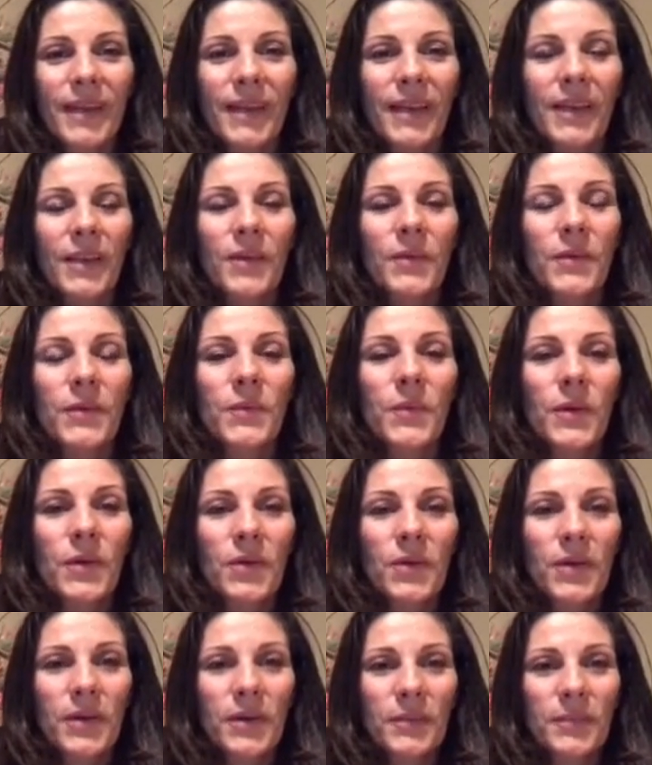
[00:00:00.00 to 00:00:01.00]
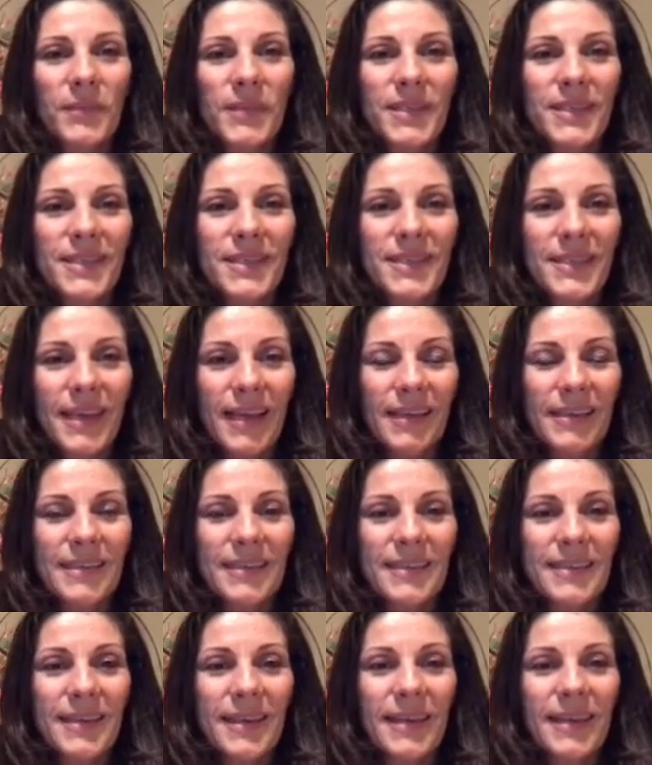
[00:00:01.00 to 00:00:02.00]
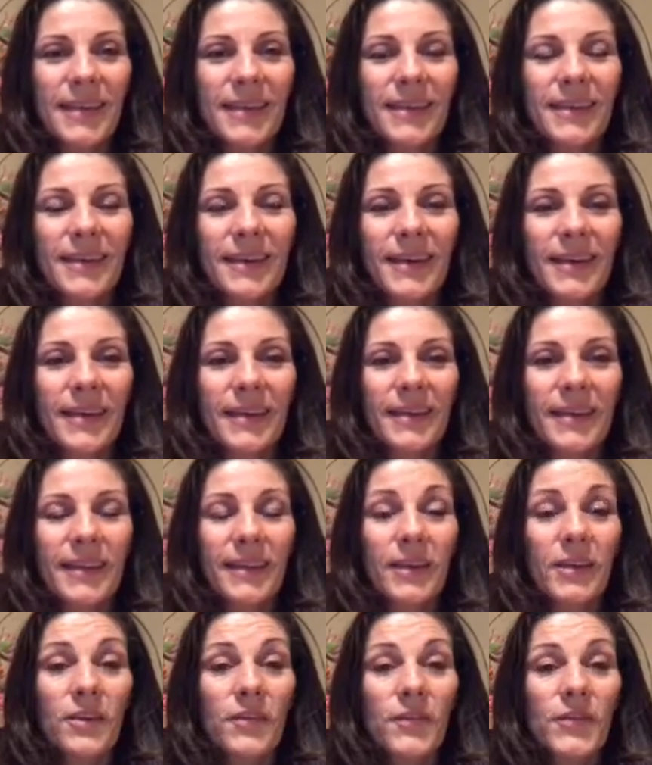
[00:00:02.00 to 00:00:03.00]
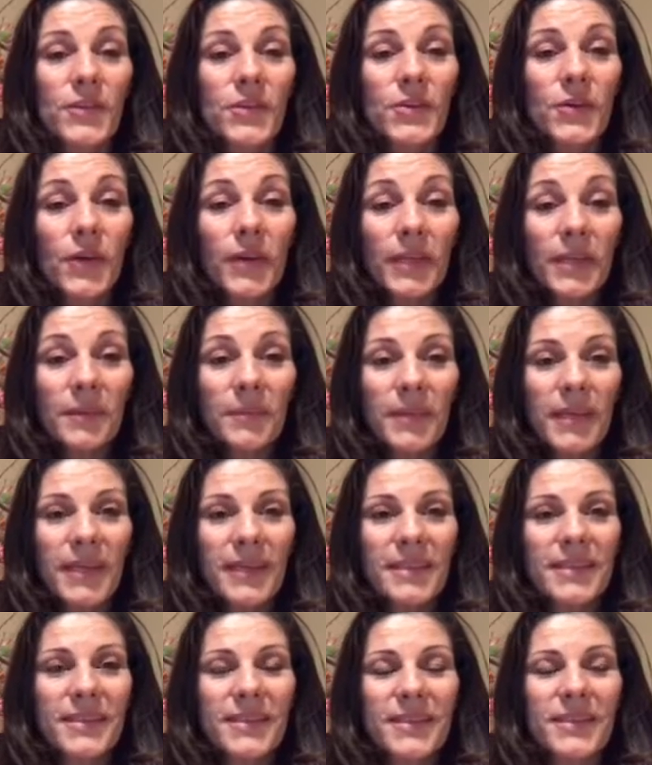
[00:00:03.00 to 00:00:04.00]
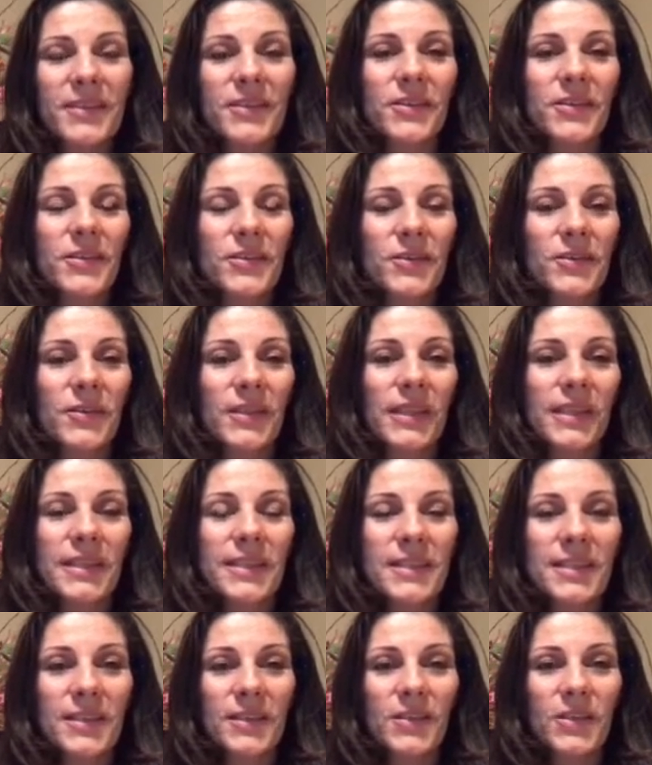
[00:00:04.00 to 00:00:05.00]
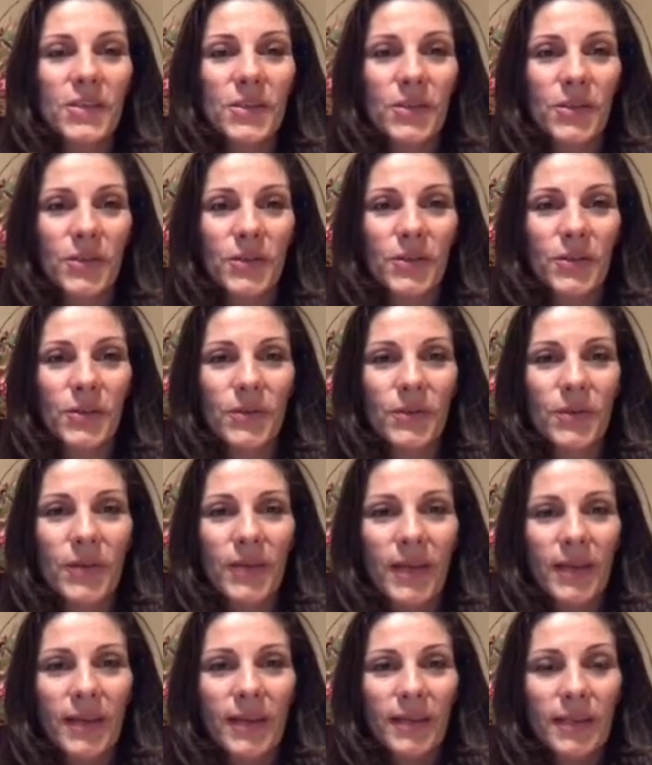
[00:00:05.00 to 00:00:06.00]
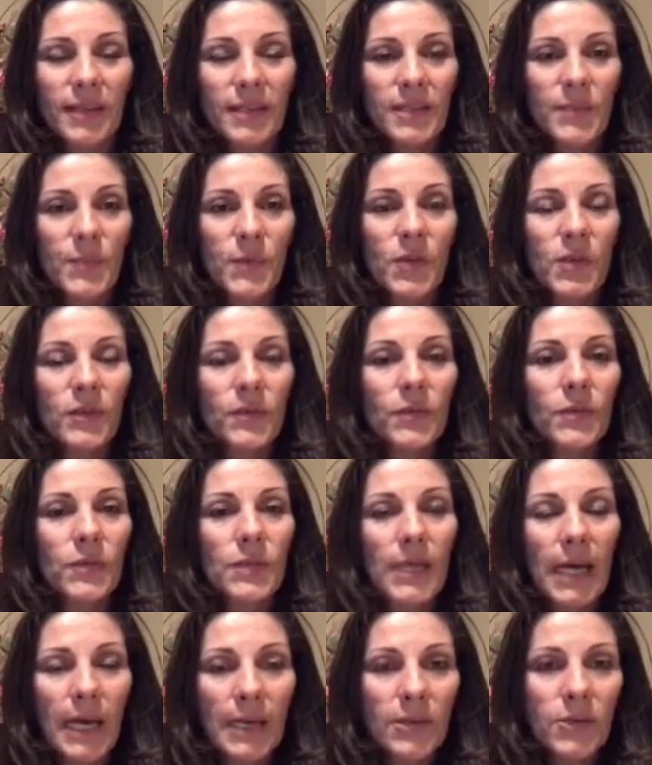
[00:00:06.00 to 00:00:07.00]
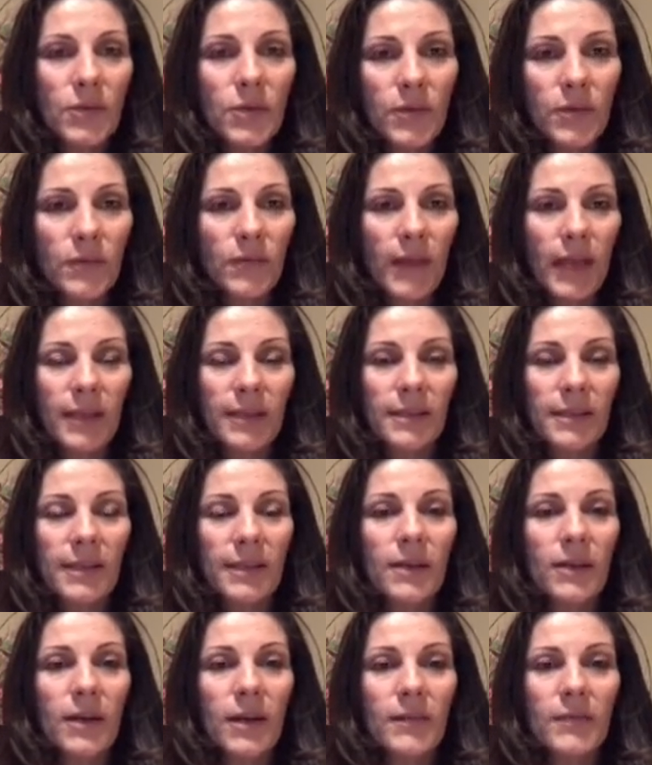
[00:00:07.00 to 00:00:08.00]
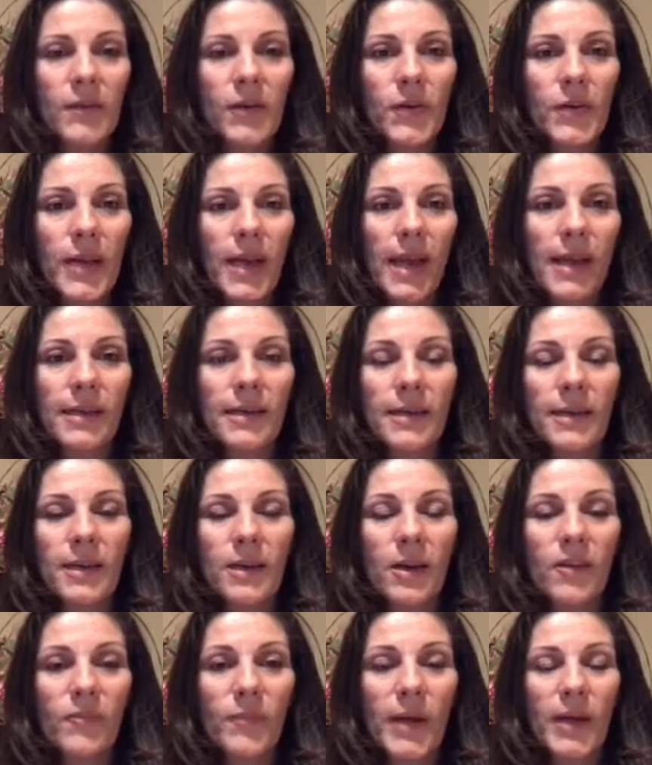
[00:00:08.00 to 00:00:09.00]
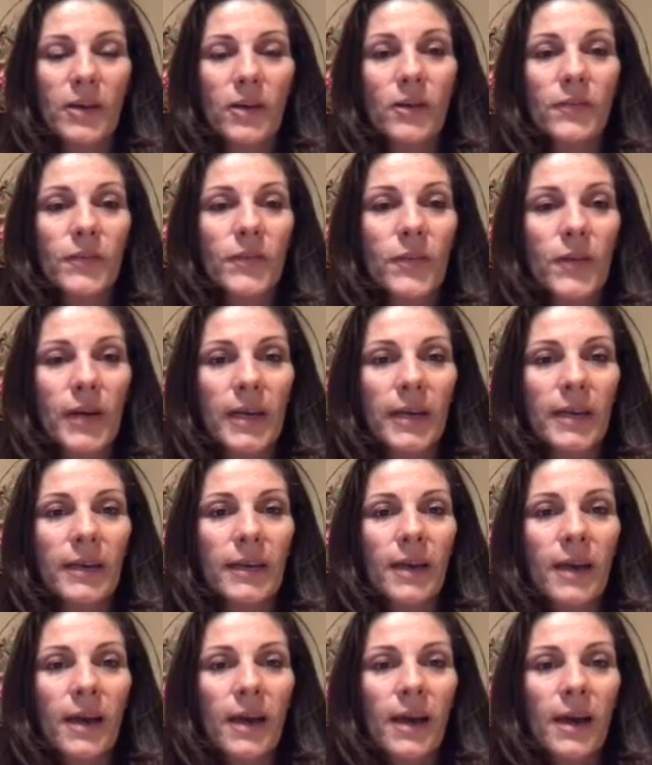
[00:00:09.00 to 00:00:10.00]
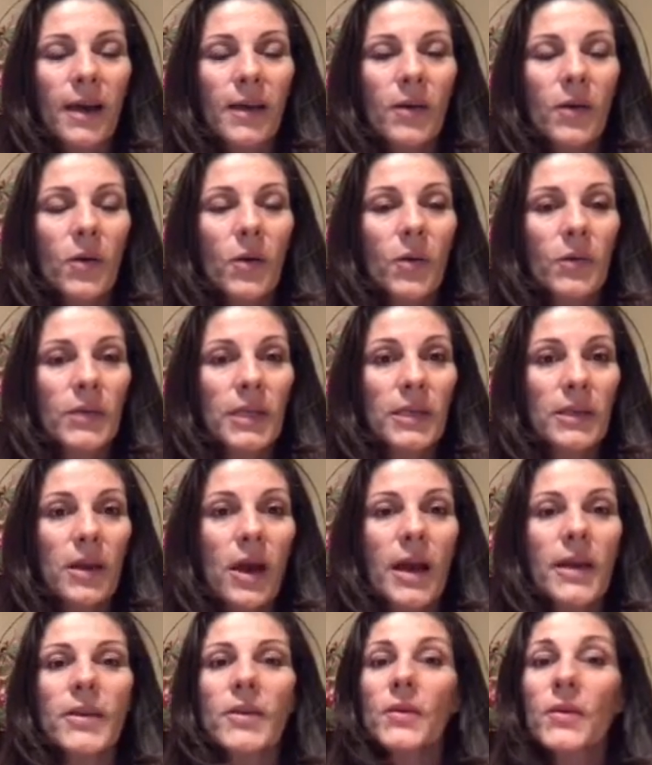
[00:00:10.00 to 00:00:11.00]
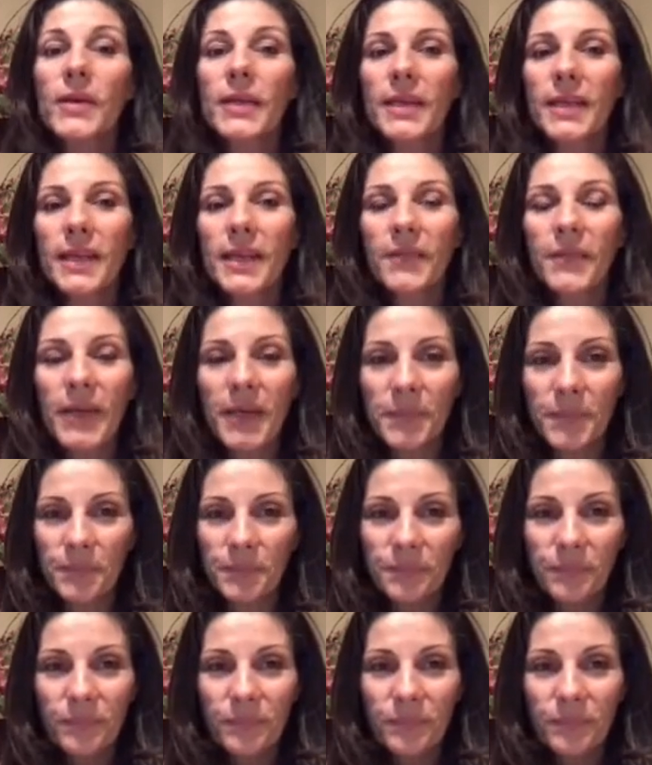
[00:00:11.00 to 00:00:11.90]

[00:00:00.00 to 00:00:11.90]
Hello and welcome. This is Helen Z, and thank you for joining me to listen to this beautiful Tantra event that I've created and I've been offering called Ignite Your Inner Lover.